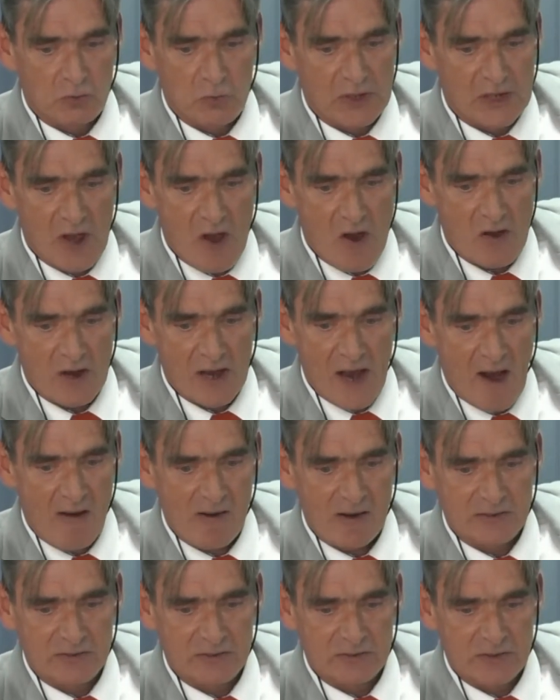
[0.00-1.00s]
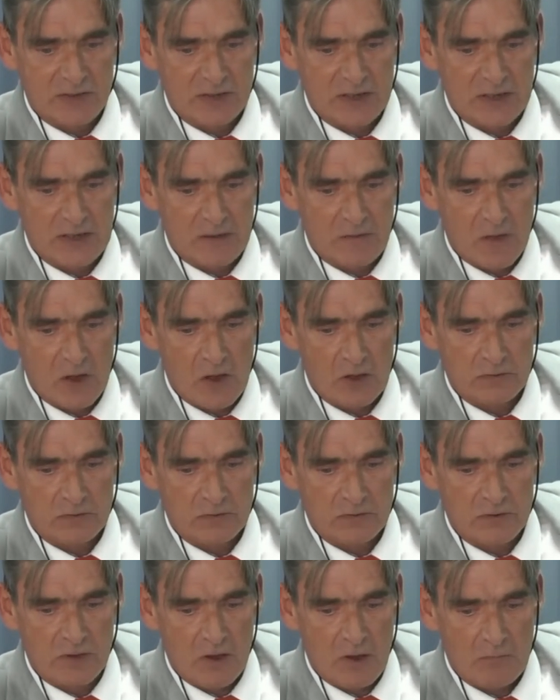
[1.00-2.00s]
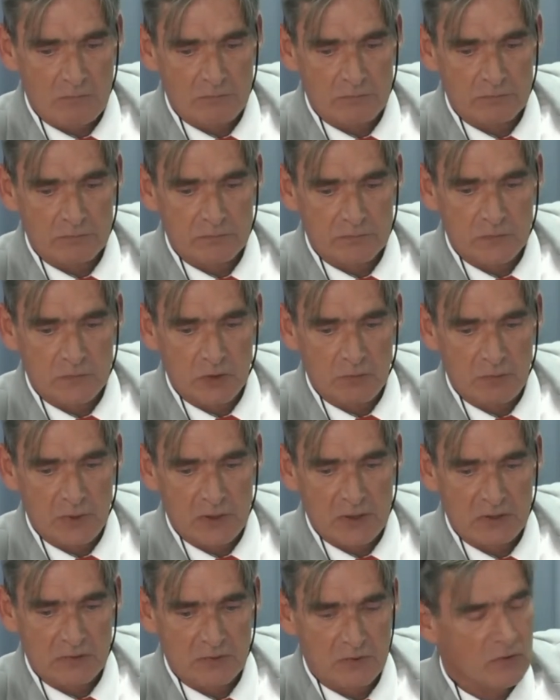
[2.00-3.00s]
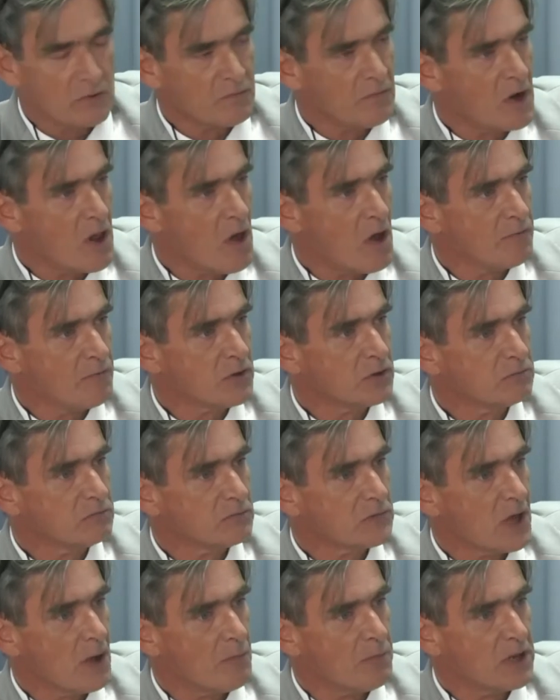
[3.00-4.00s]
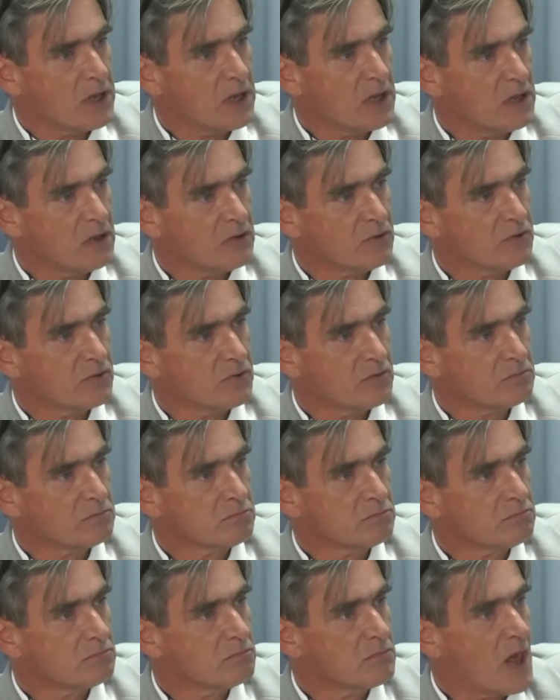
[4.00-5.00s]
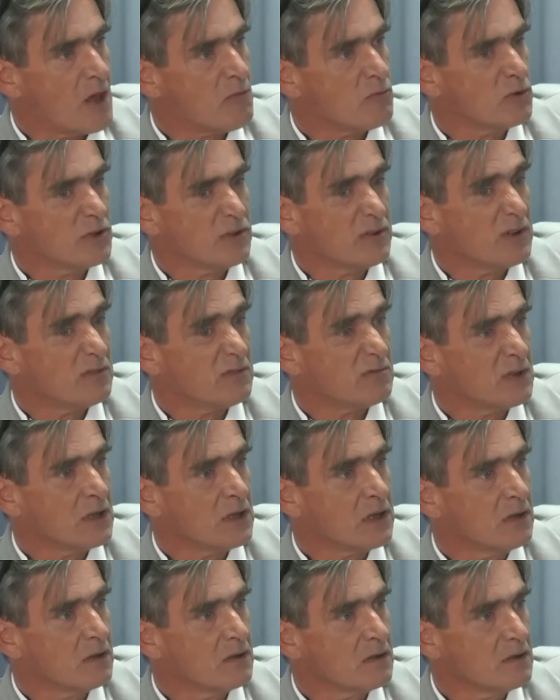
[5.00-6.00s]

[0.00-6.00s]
We can't guarantee that you'd be sort of alive in a couple of years. And that was it, really.